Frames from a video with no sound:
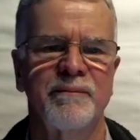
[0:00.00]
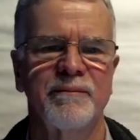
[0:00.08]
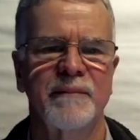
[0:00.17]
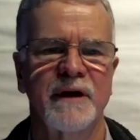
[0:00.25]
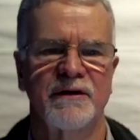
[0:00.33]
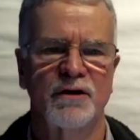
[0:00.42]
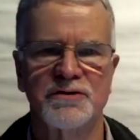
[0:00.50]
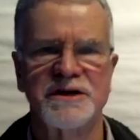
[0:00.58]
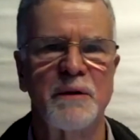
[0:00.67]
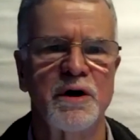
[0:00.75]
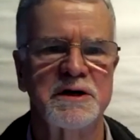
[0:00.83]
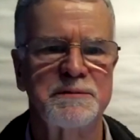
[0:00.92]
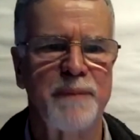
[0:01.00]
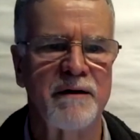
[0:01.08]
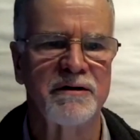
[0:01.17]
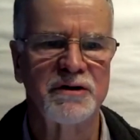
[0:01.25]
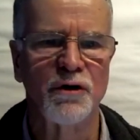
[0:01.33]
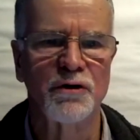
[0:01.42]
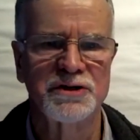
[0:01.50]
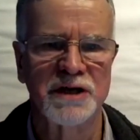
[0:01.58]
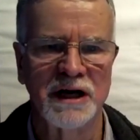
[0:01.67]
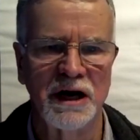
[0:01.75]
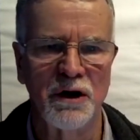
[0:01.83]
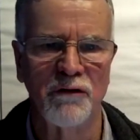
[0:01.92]
And of course, that works
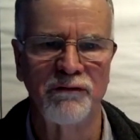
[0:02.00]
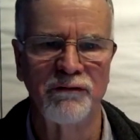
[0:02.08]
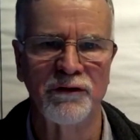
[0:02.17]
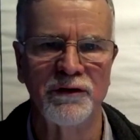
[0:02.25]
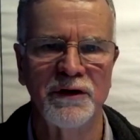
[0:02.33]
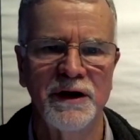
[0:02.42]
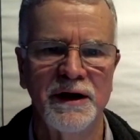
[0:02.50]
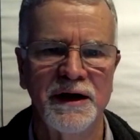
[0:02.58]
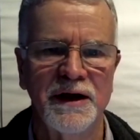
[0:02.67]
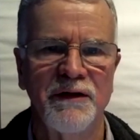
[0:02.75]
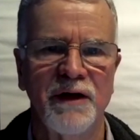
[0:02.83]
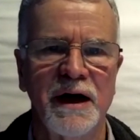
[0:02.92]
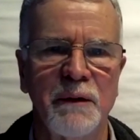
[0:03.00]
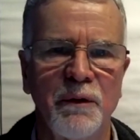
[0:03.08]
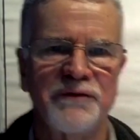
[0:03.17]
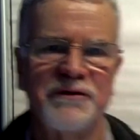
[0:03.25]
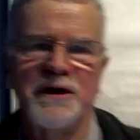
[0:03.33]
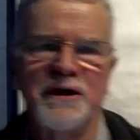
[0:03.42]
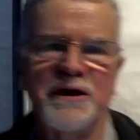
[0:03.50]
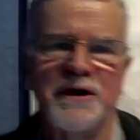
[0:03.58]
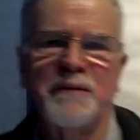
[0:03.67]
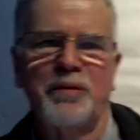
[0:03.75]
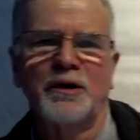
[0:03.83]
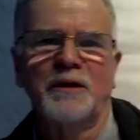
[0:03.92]
paradoxically often. They want to
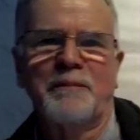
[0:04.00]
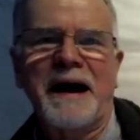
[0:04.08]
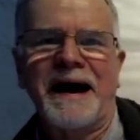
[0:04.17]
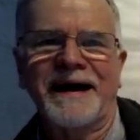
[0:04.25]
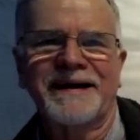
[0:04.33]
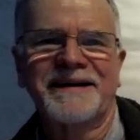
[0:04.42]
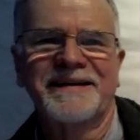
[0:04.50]
then pull back,